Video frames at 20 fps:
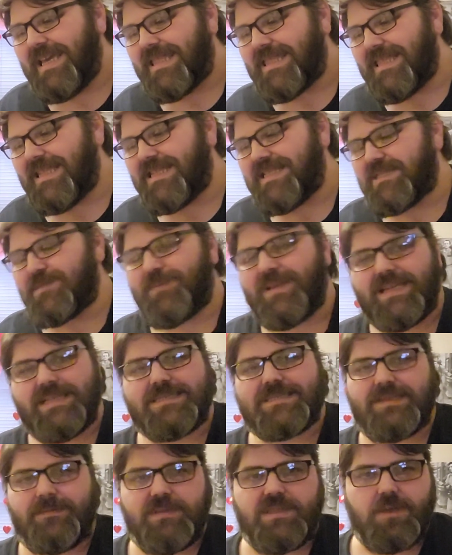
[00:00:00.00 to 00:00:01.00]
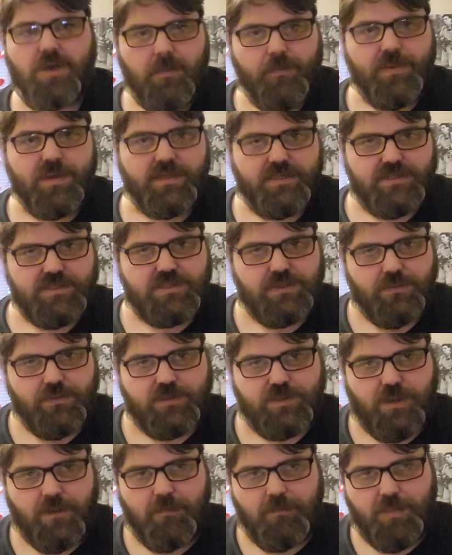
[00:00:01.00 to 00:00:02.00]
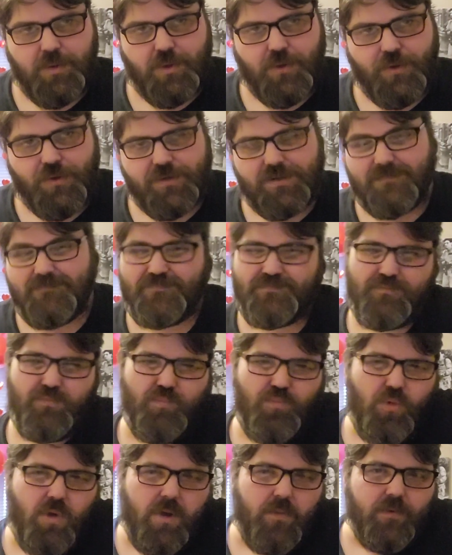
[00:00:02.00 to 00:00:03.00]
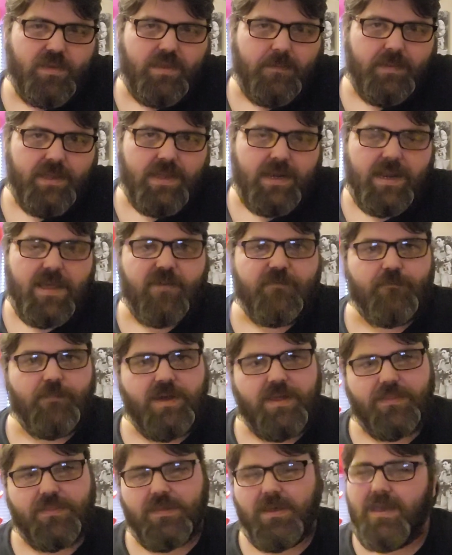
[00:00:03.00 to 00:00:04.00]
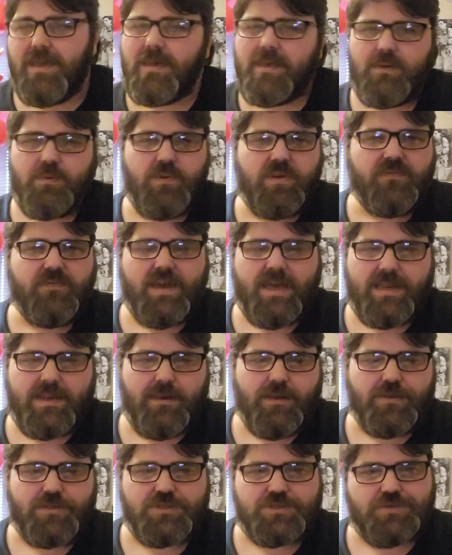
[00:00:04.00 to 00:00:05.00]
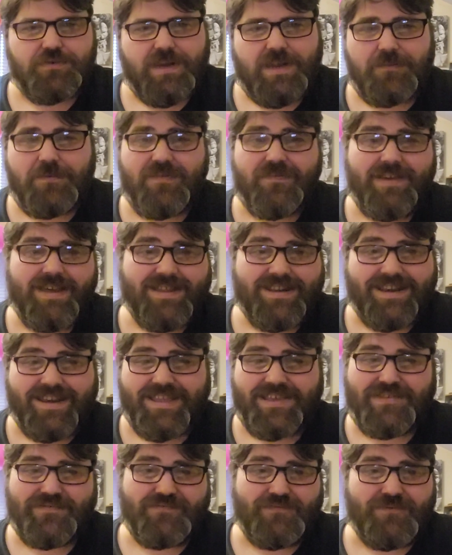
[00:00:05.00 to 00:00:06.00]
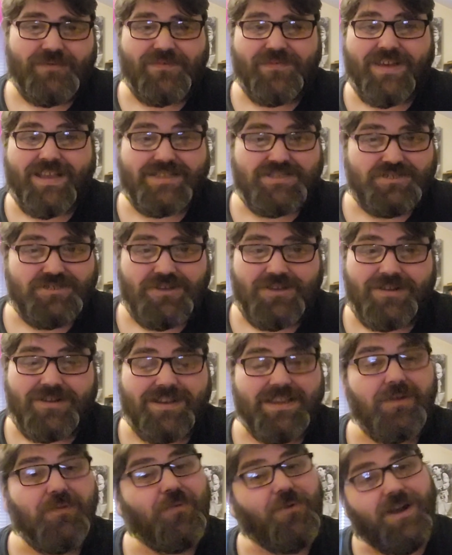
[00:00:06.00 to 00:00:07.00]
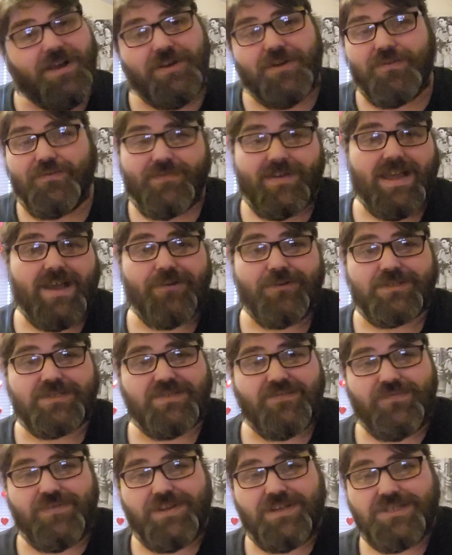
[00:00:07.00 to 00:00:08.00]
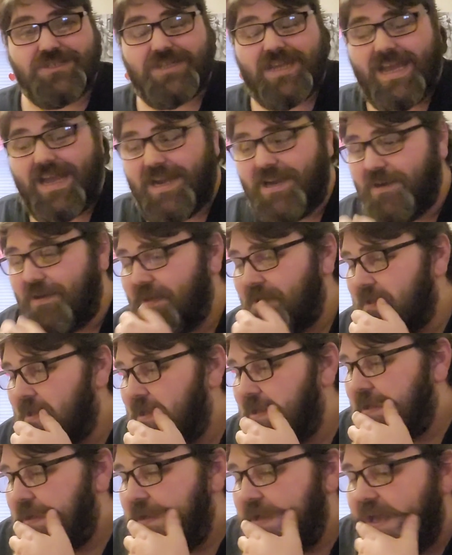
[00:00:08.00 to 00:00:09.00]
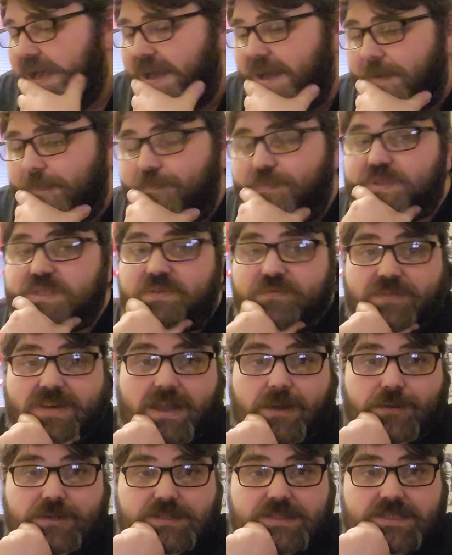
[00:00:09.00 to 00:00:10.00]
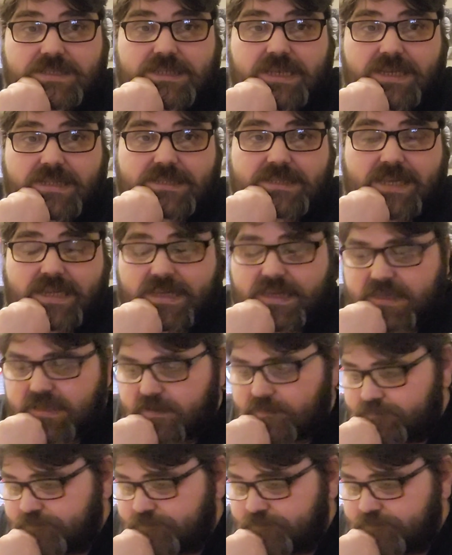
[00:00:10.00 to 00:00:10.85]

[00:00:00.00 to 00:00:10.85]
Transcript: that displays some of the opulence that was on board. And what with it being Love Month, we've had lingerie, we've had love, we've had chocolate. Why not flowers to finish it out? So flowers of the Titanic.